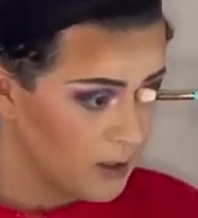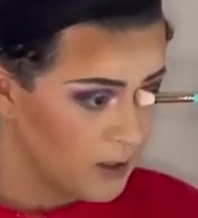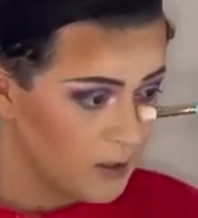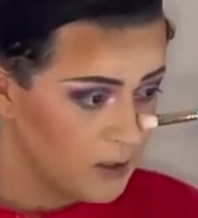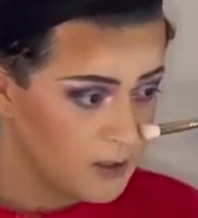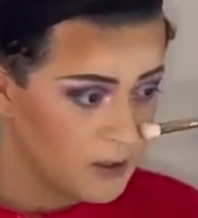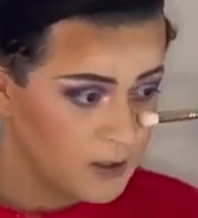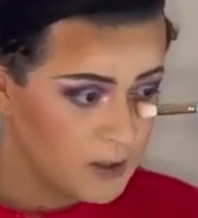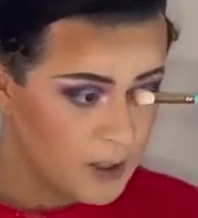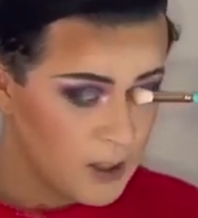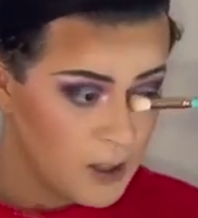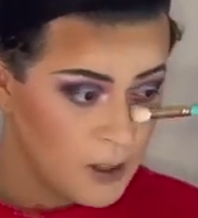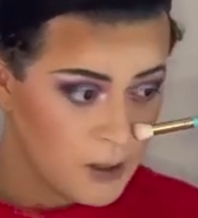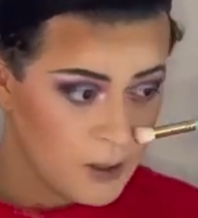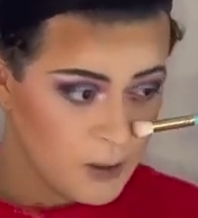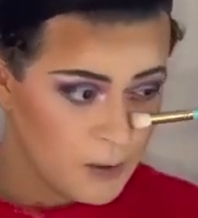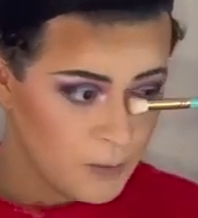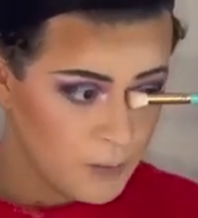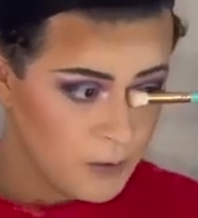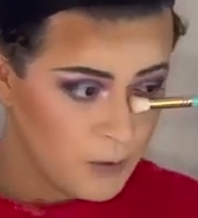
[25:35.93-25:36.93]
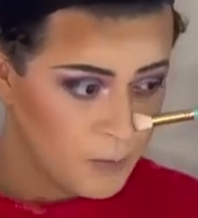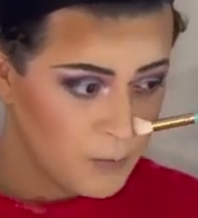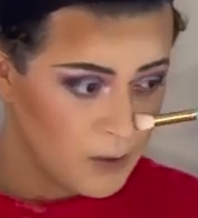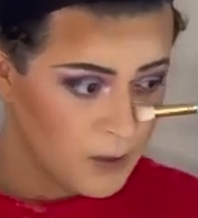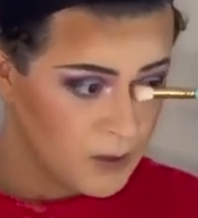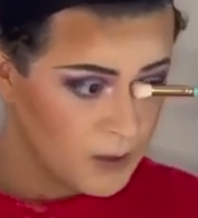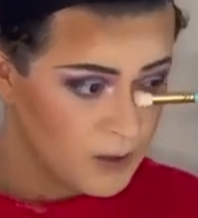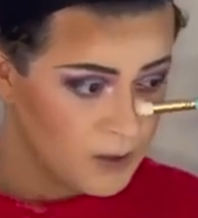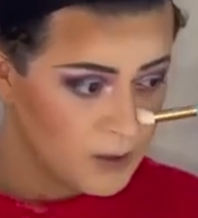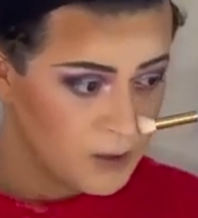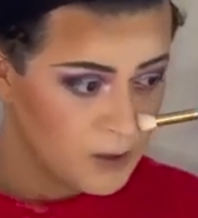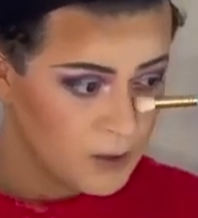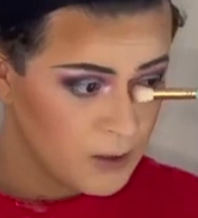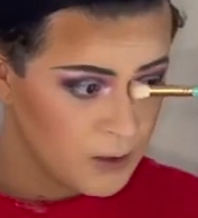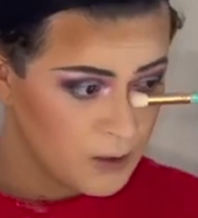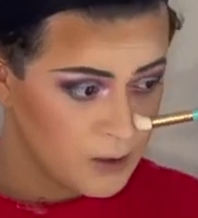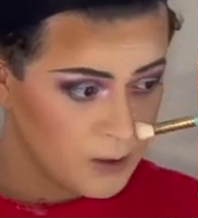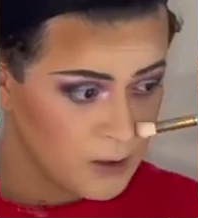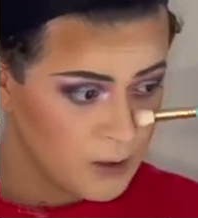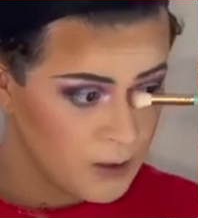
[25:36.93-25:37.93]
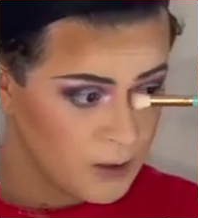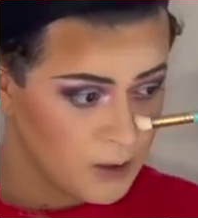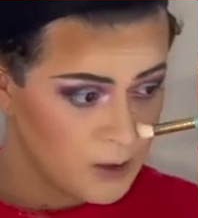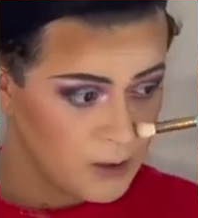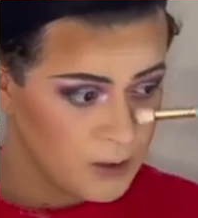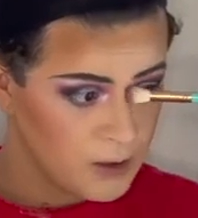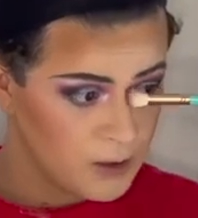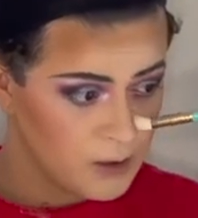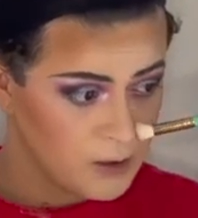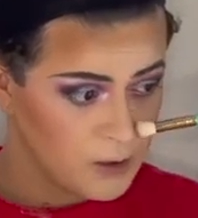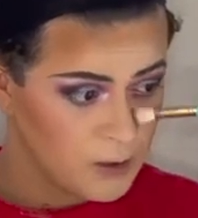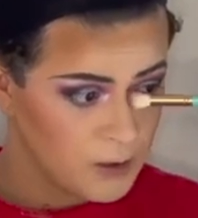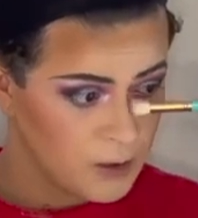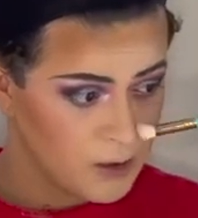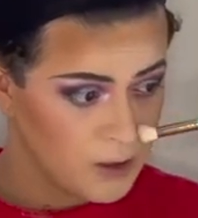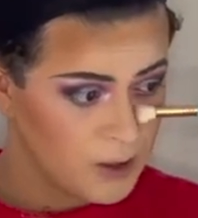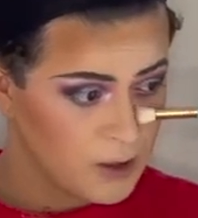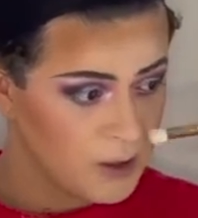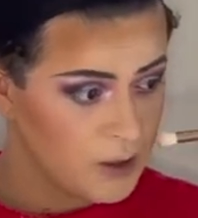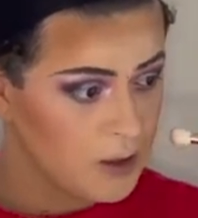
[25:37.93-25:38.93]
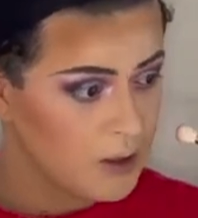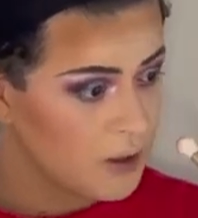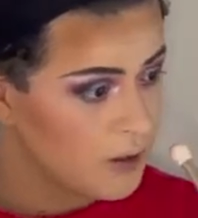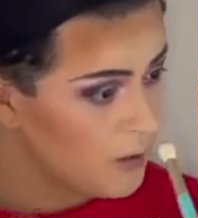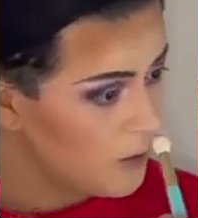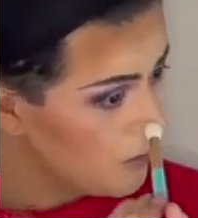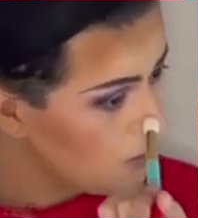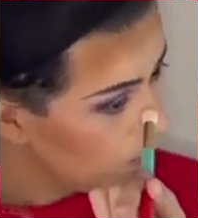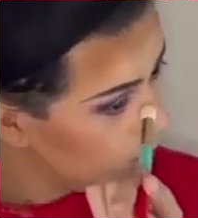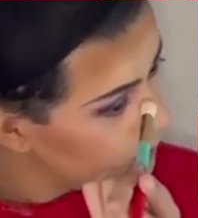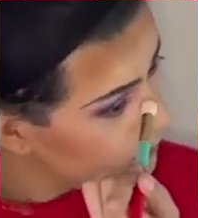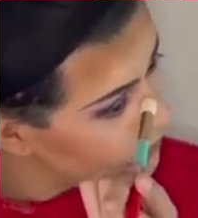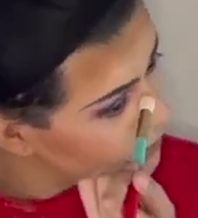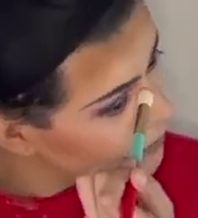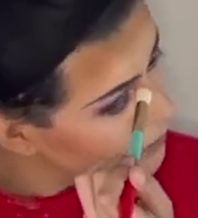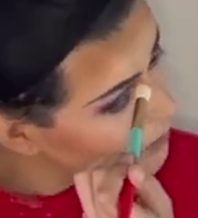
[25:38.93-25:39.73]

So we want to contour our nose.